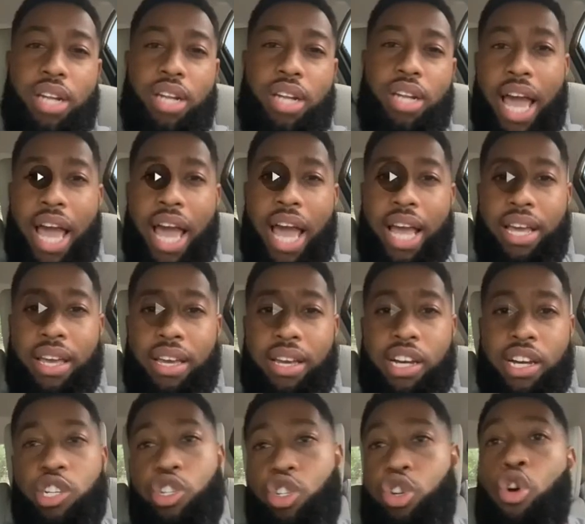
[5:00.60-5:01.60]
Like,
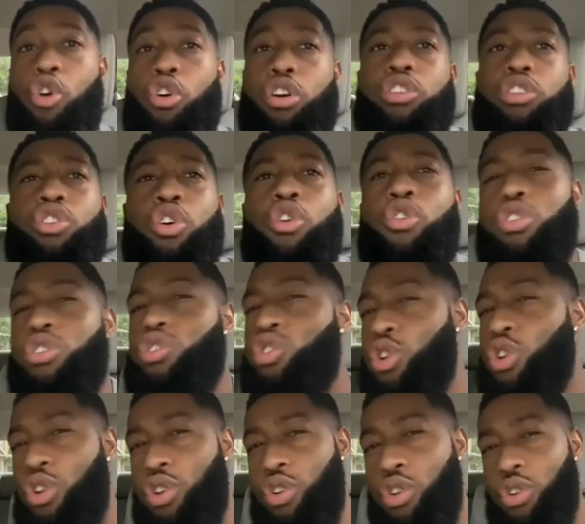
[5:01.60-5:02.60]
control, control,
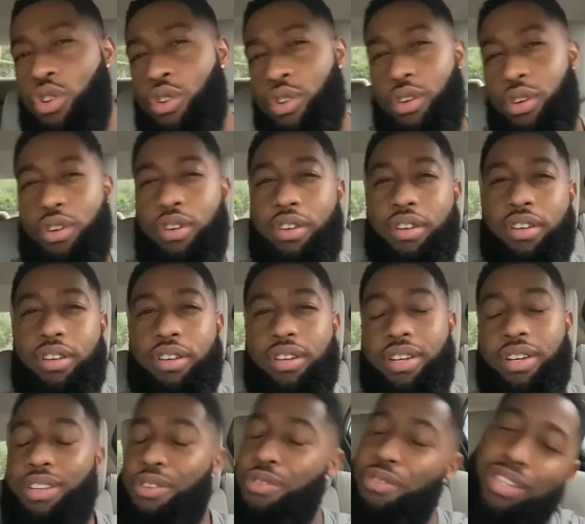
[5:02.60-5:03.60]
control.
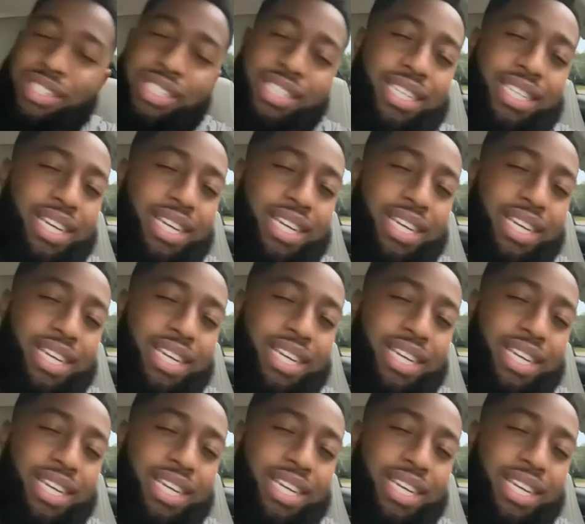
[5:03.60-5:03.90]
And you can see